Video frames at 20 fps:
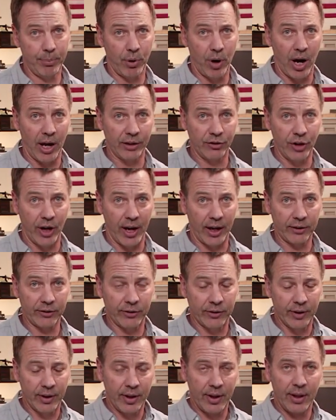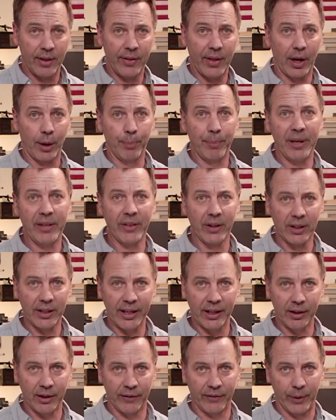projects that'll be the
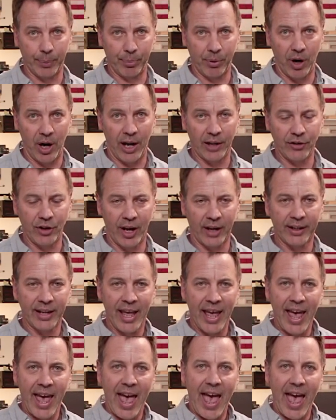leader of the project.